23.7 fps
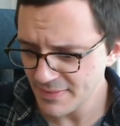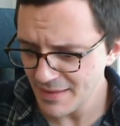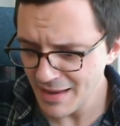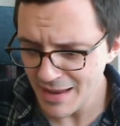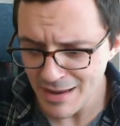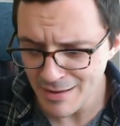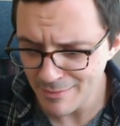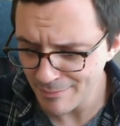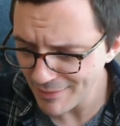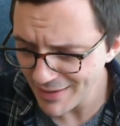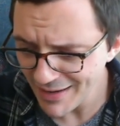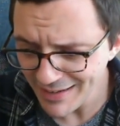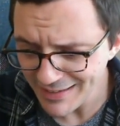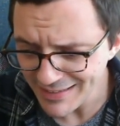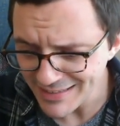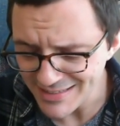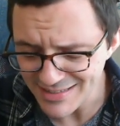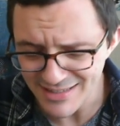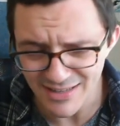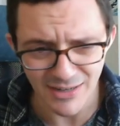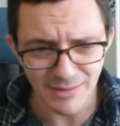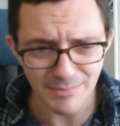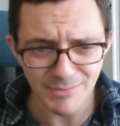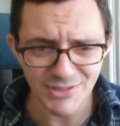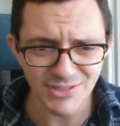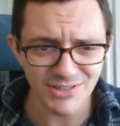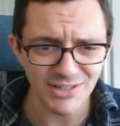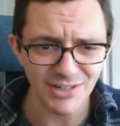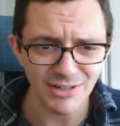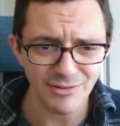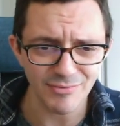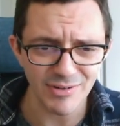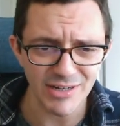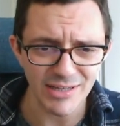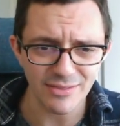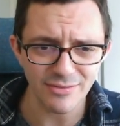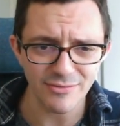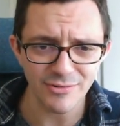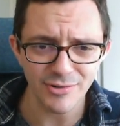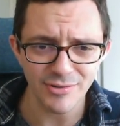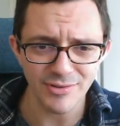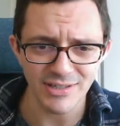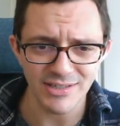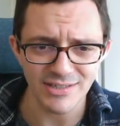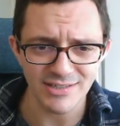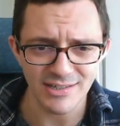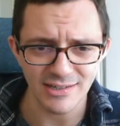The plan is that I'm just going to read through
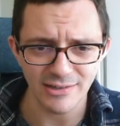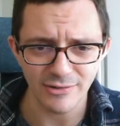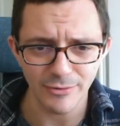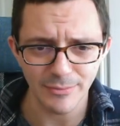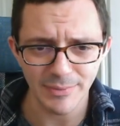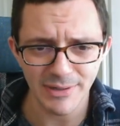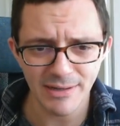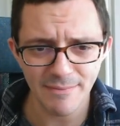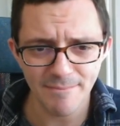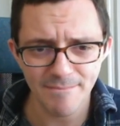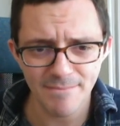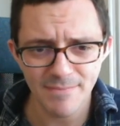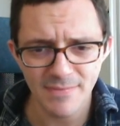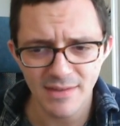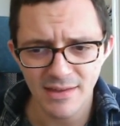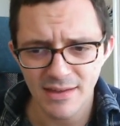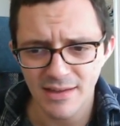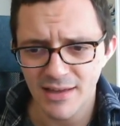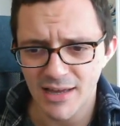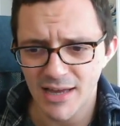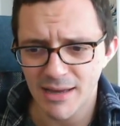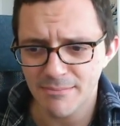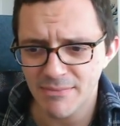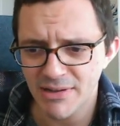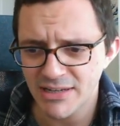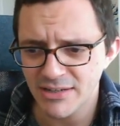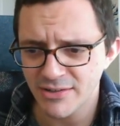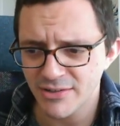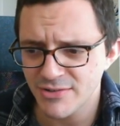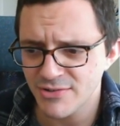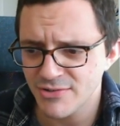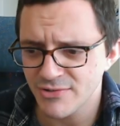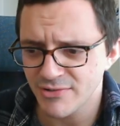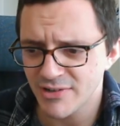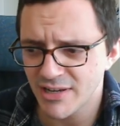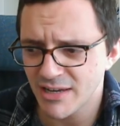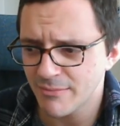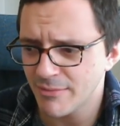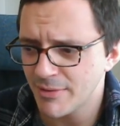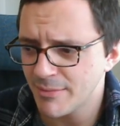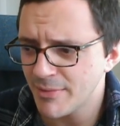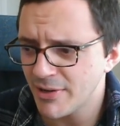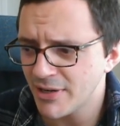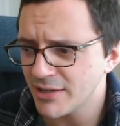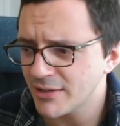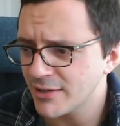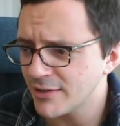this a little bit and make notes on it, and we
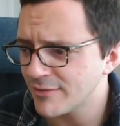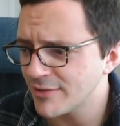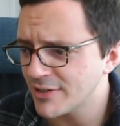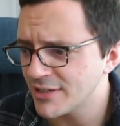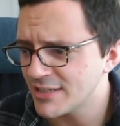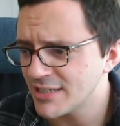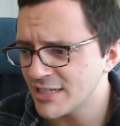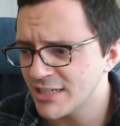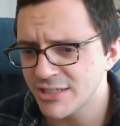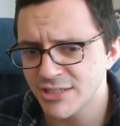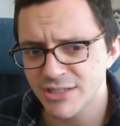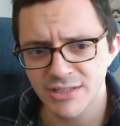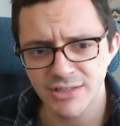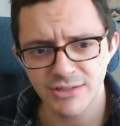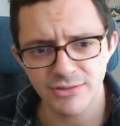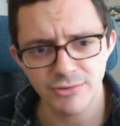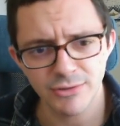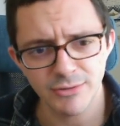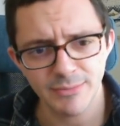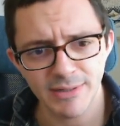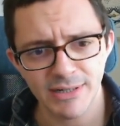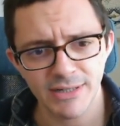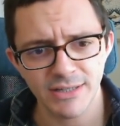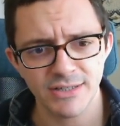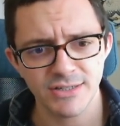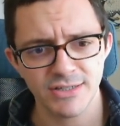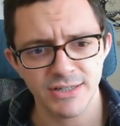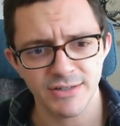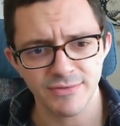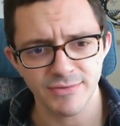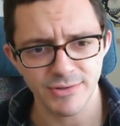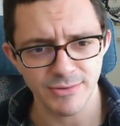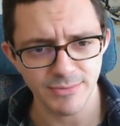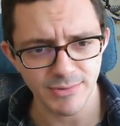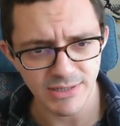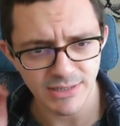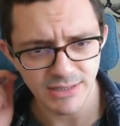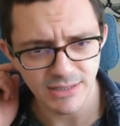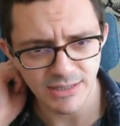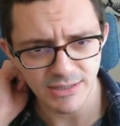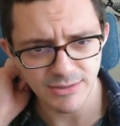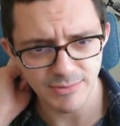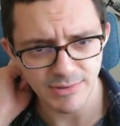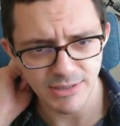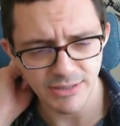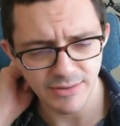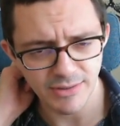might go off on a tangent and talk about other stuff as we
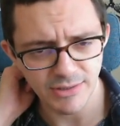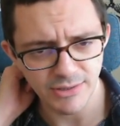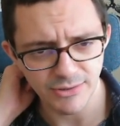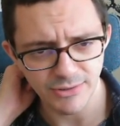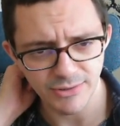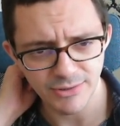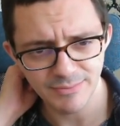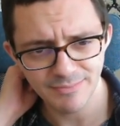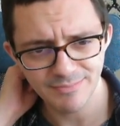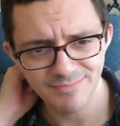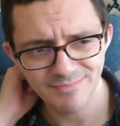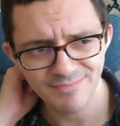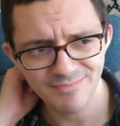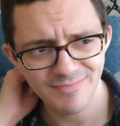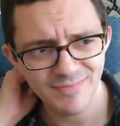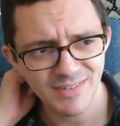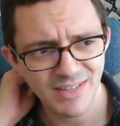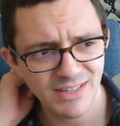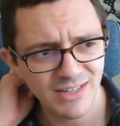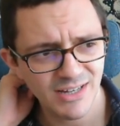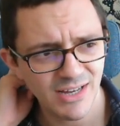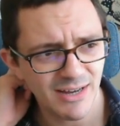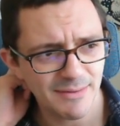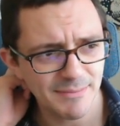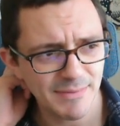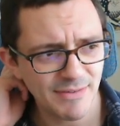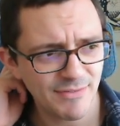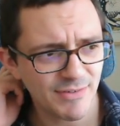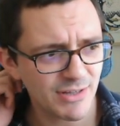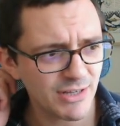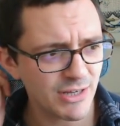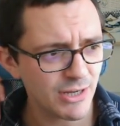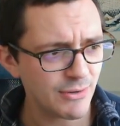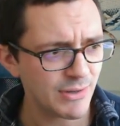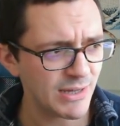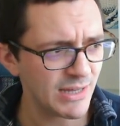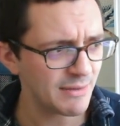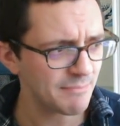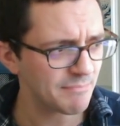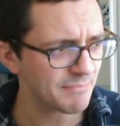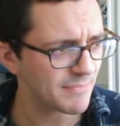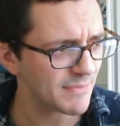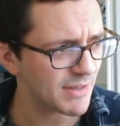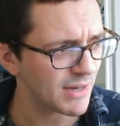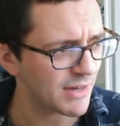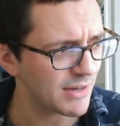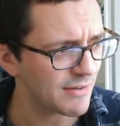go along. If you're new here,
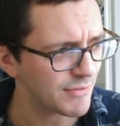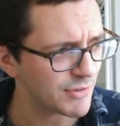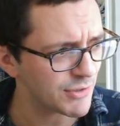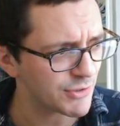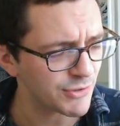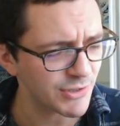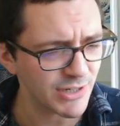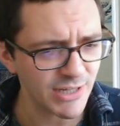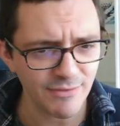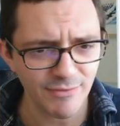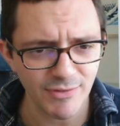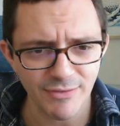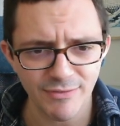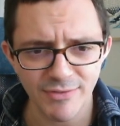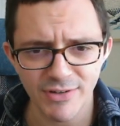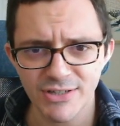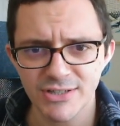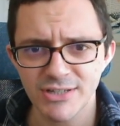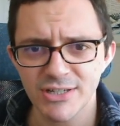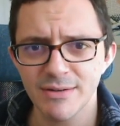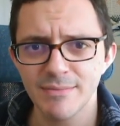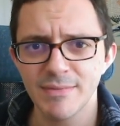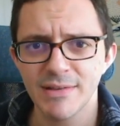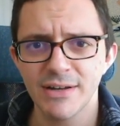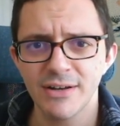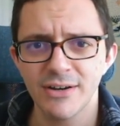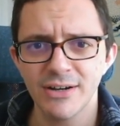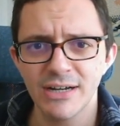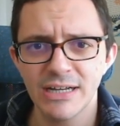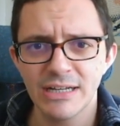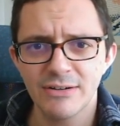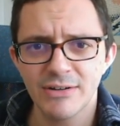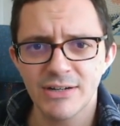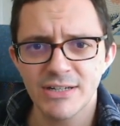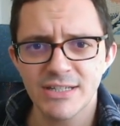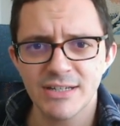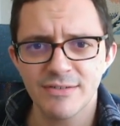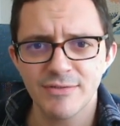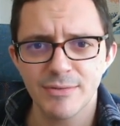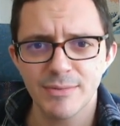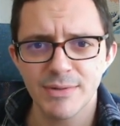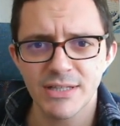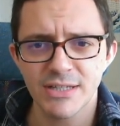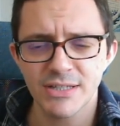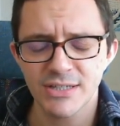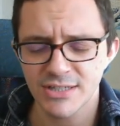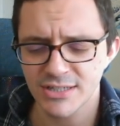if you're joining in for the first time, then hi, great to have you
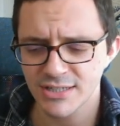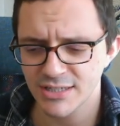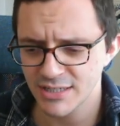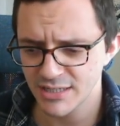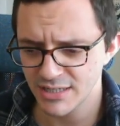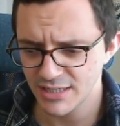with us.